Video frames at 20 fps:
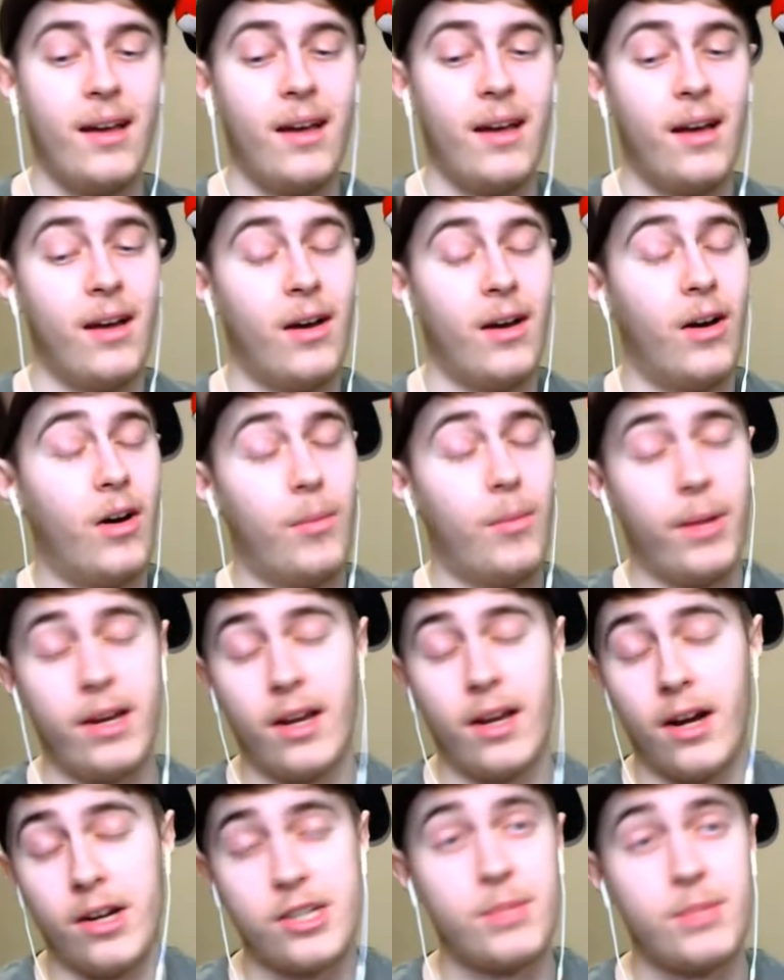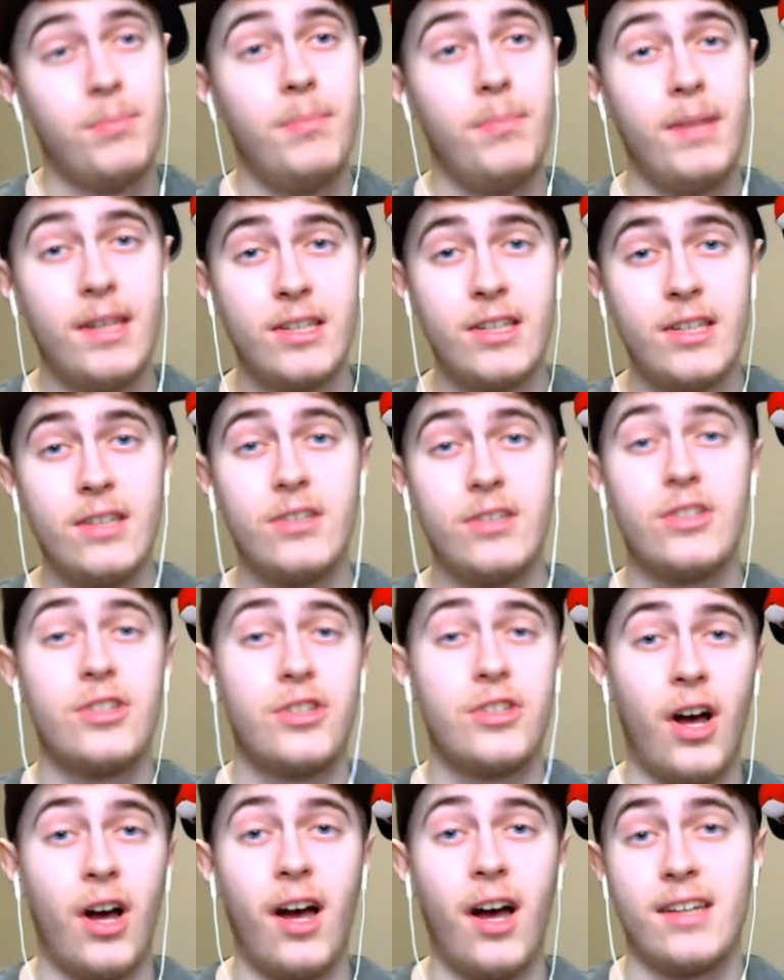Oh my gosh, Mrs.
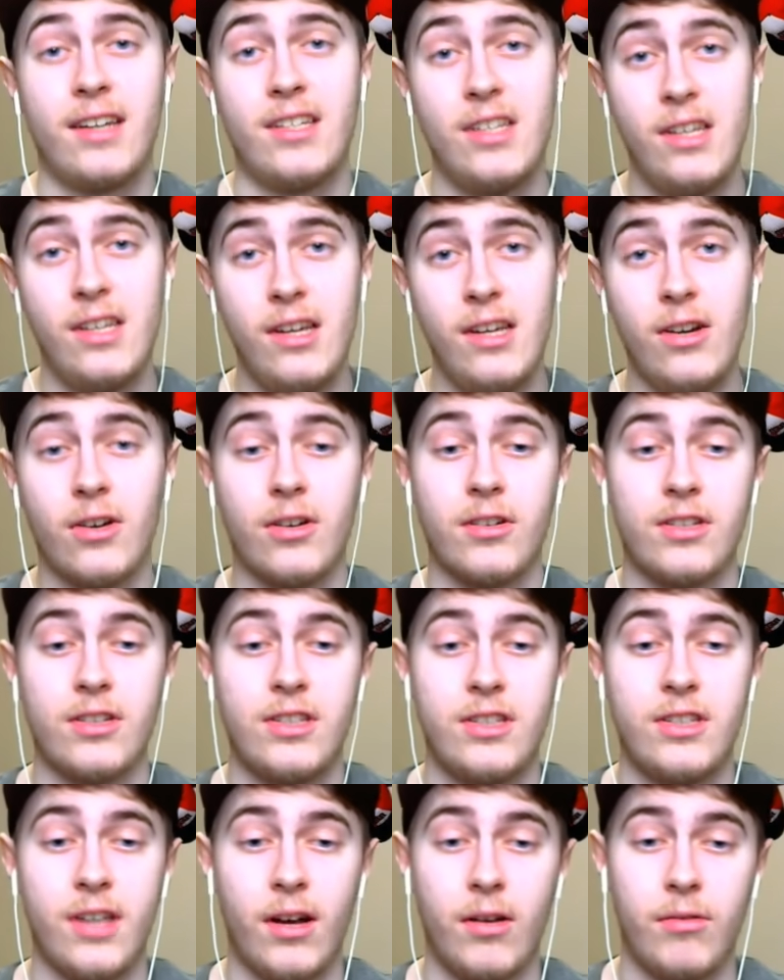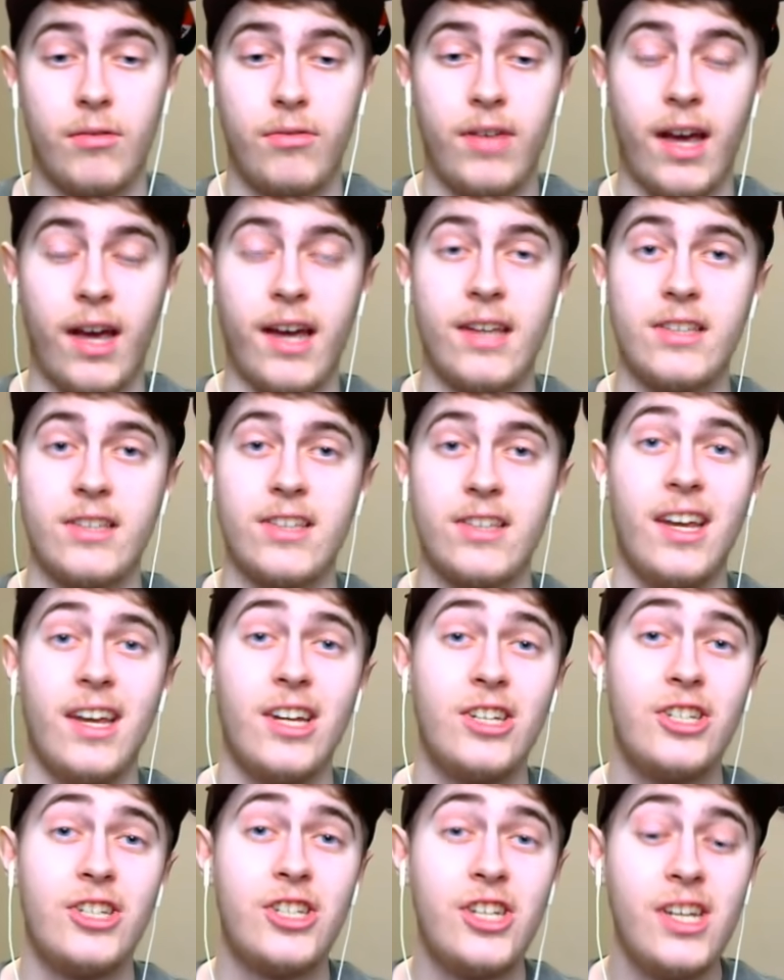Shaak Ti herself, Big guys. Shaak, the
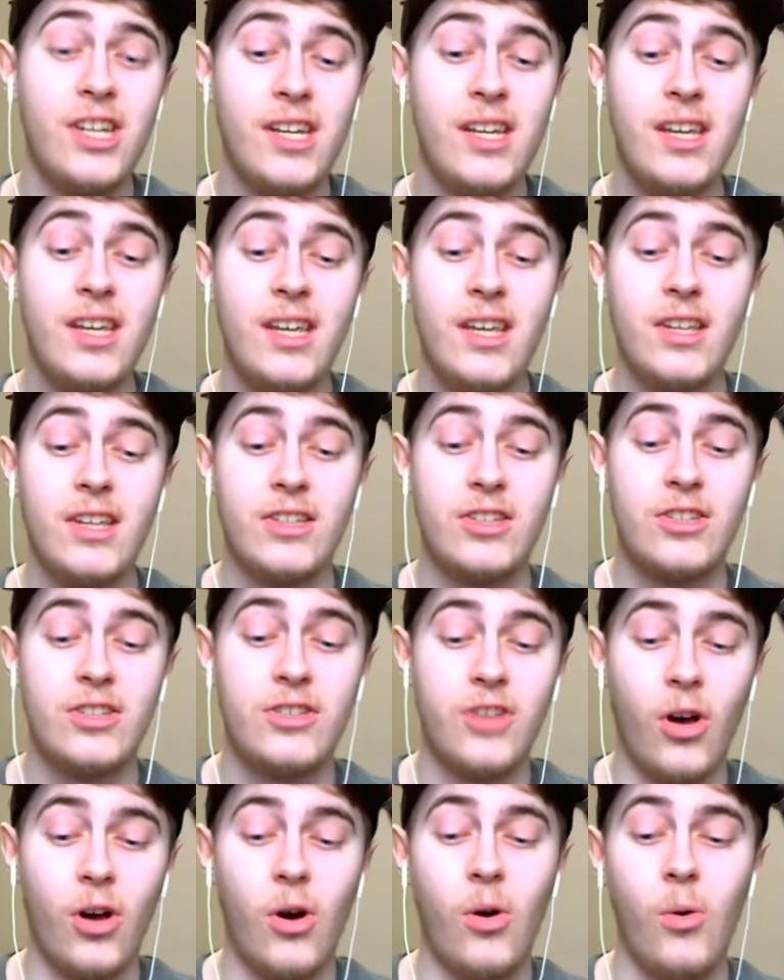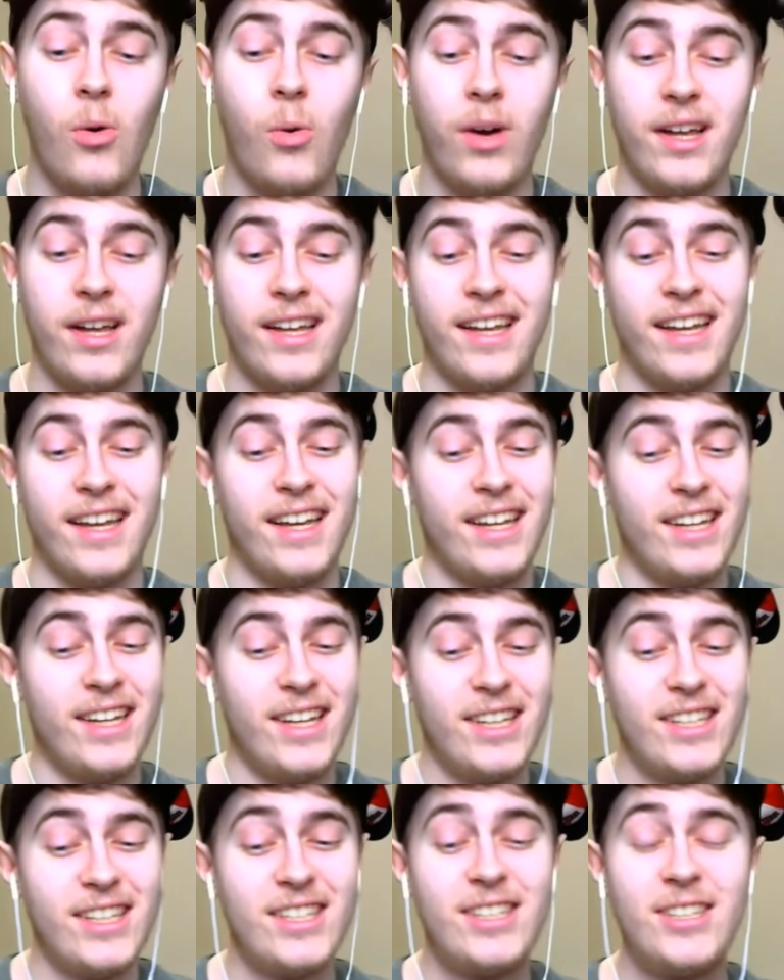one she and only. so,
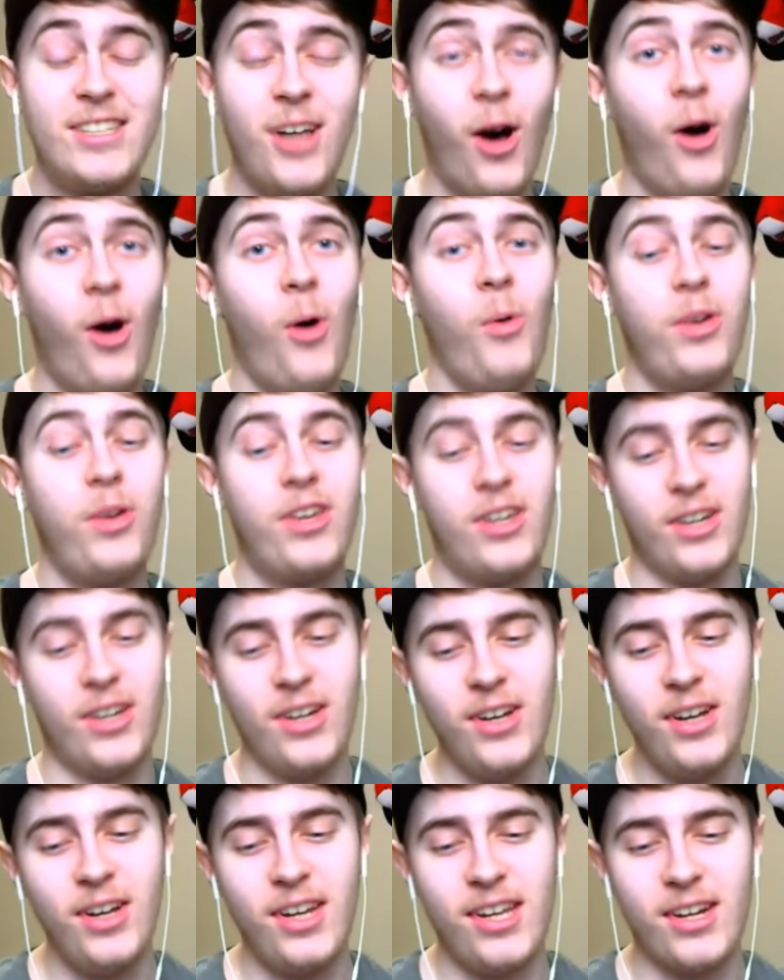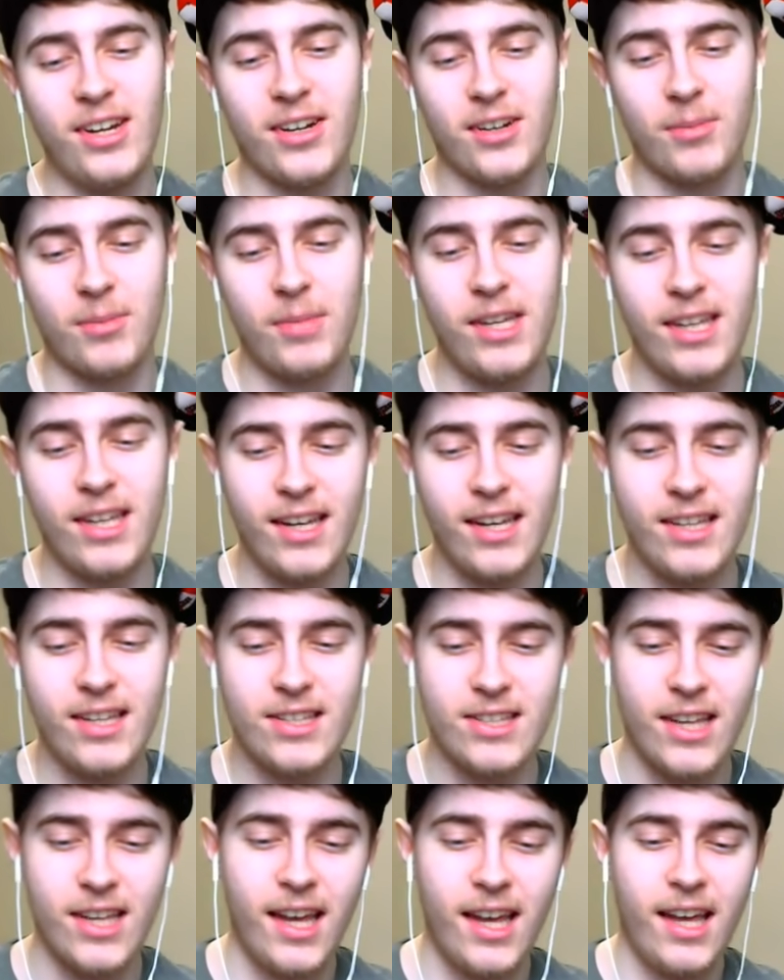so good here
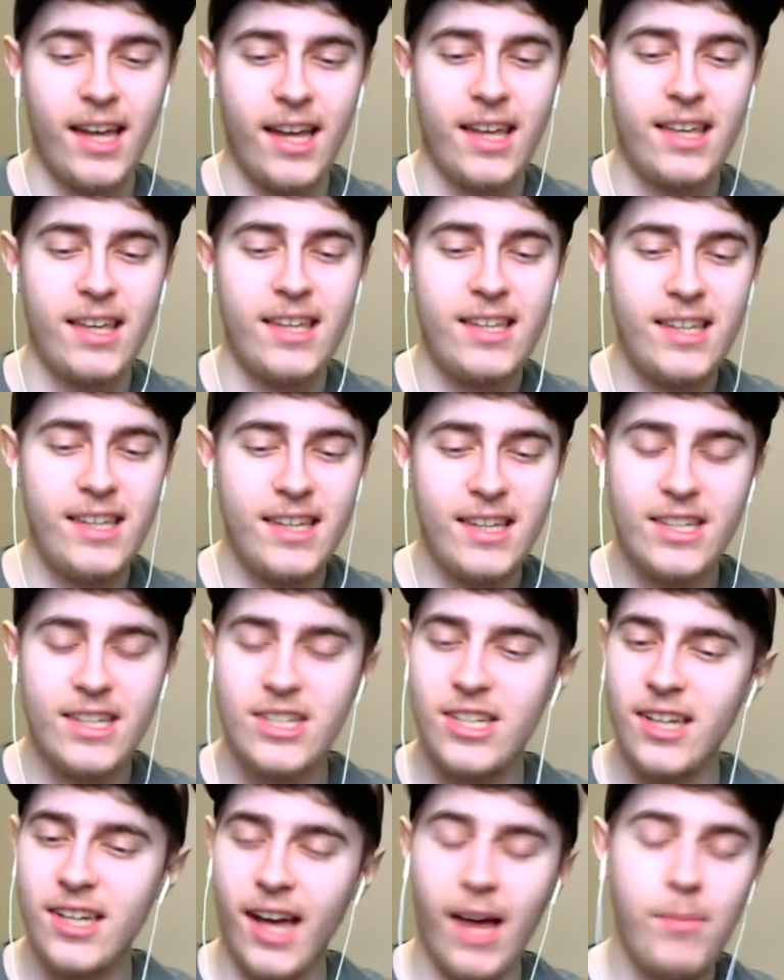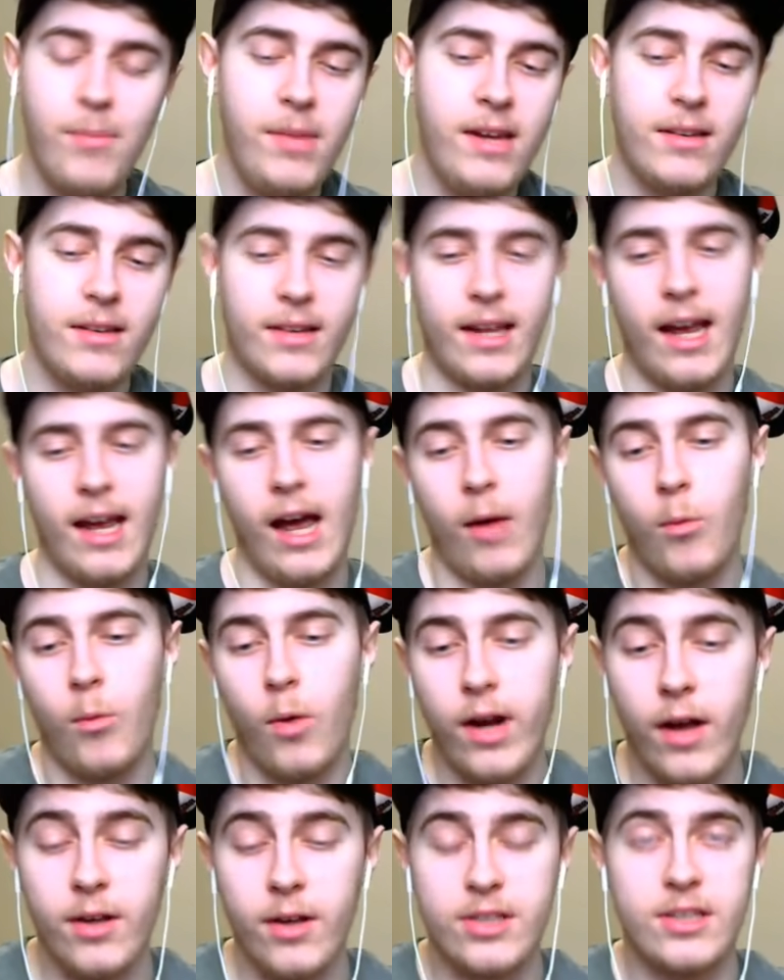because I mean, what
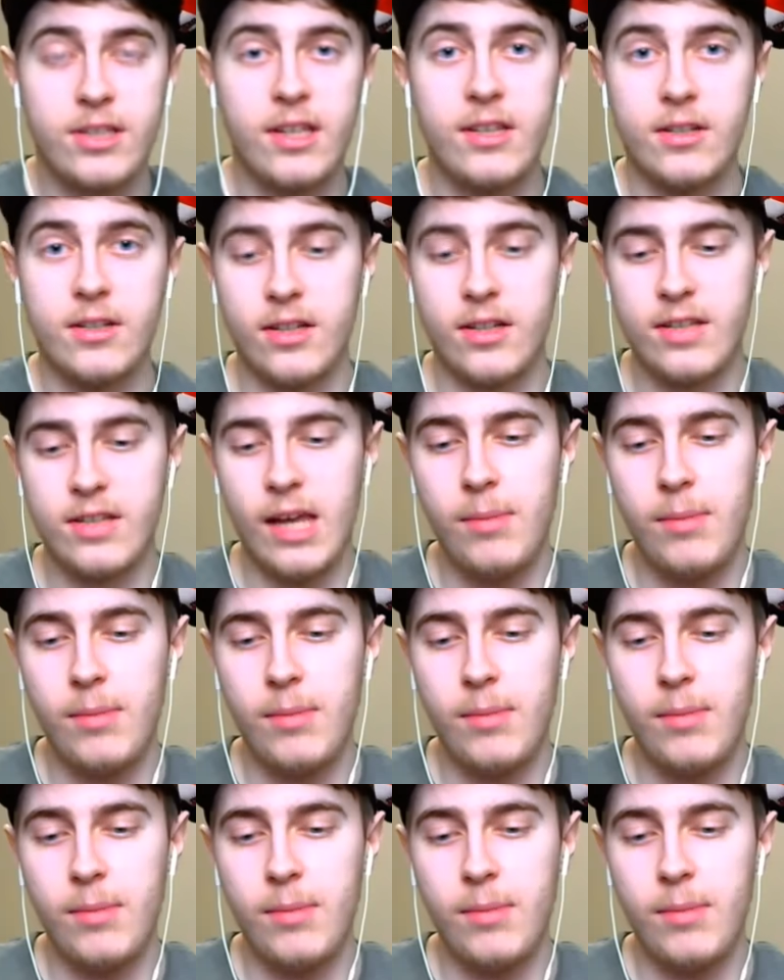else is there to say?